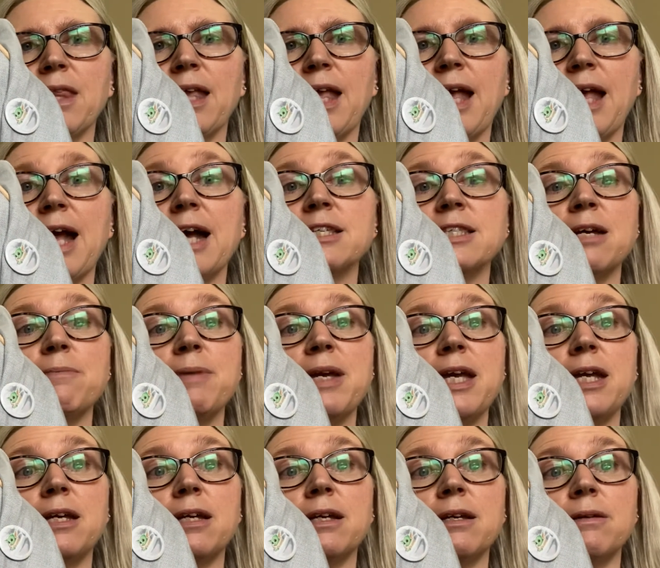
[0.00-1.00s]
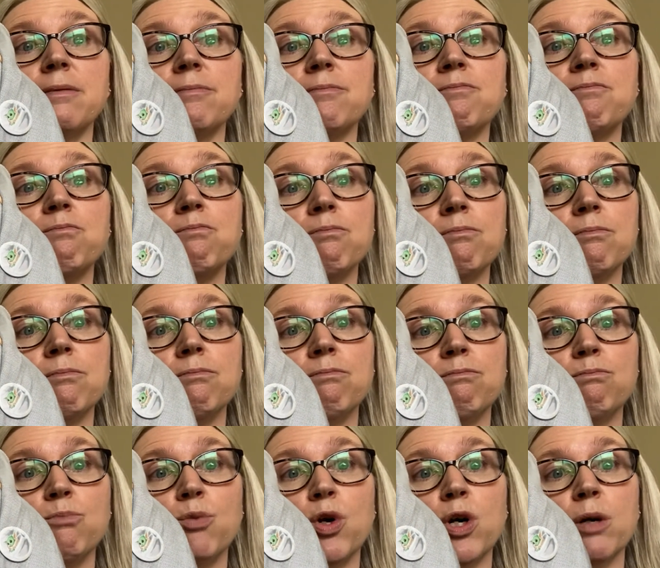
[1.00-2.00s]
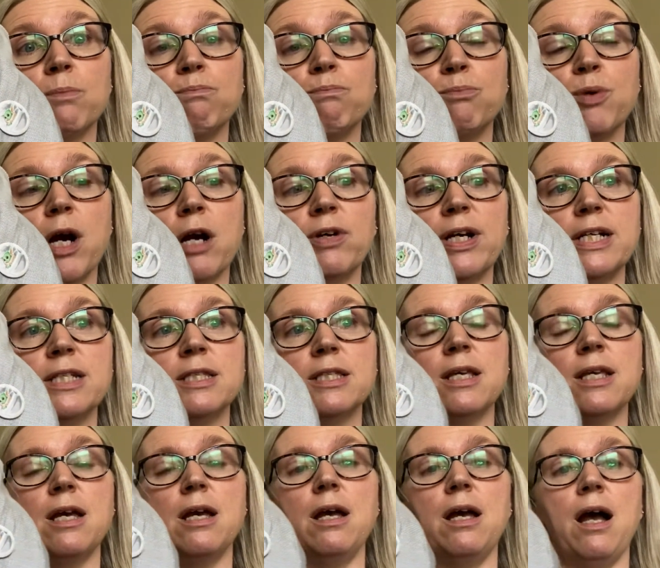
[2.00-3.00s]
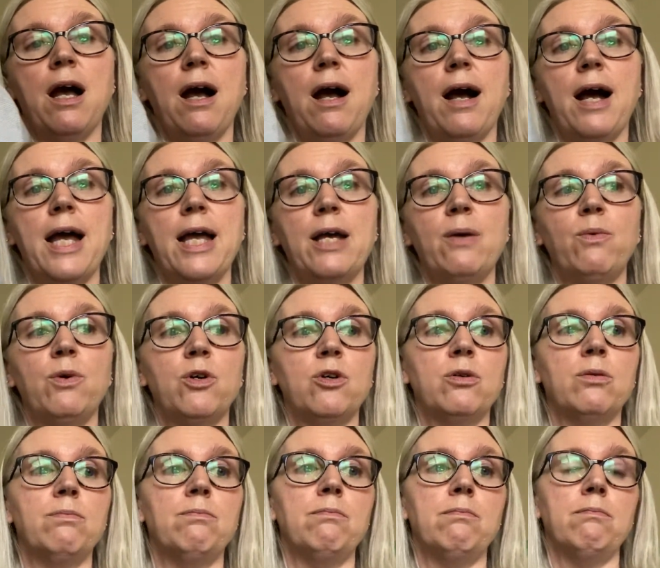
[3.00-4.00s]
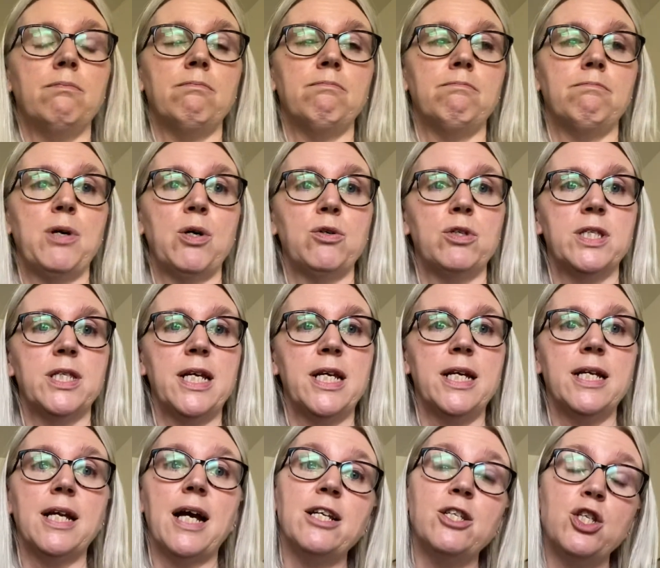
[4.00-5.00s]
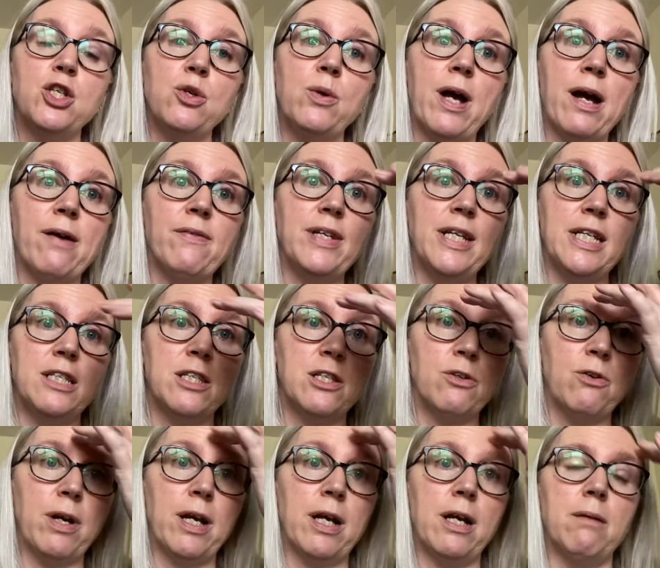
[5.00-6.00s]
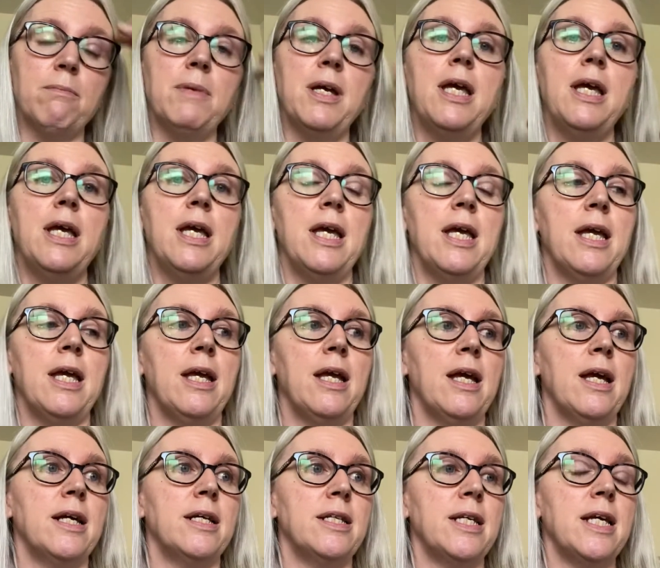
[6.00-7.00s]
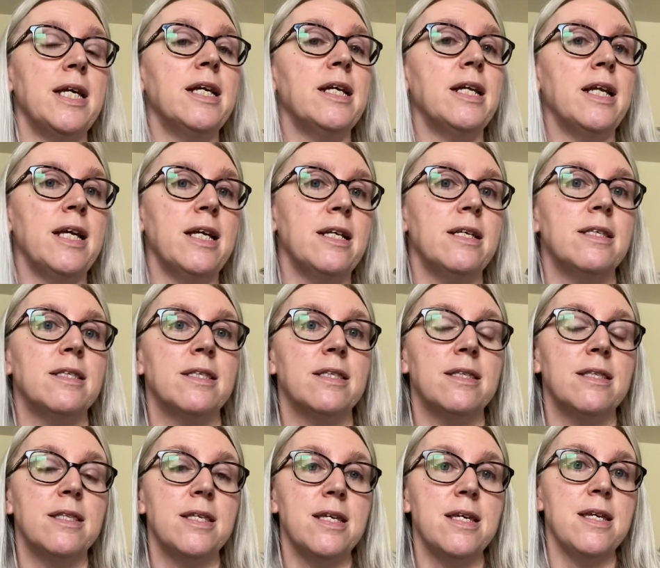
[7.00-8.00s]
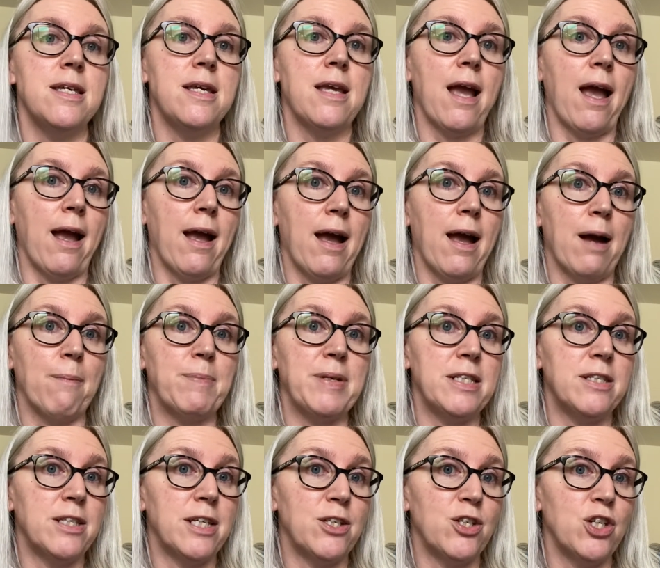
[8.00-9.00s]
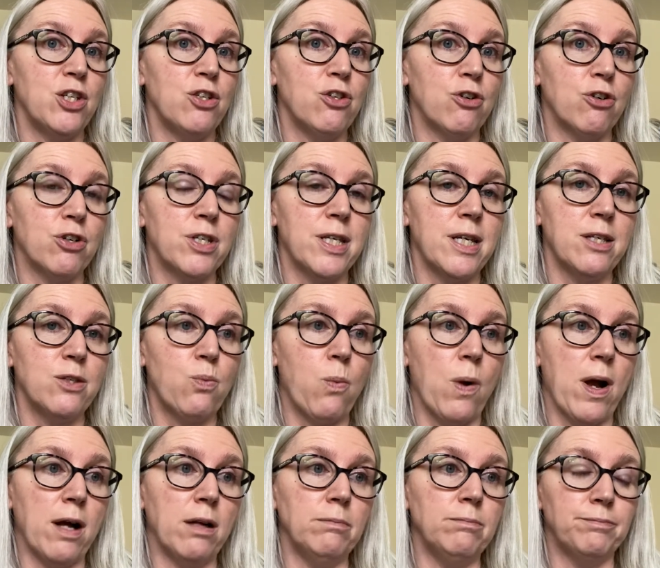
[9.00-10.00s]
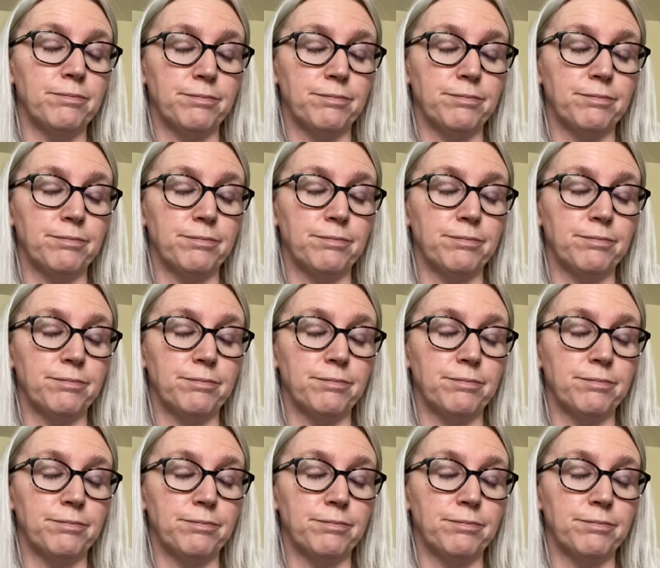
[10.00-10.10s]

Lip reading: as I make more progress, I will post it. I do have an Instagram, and it is the Happy Stitching Nurse as well.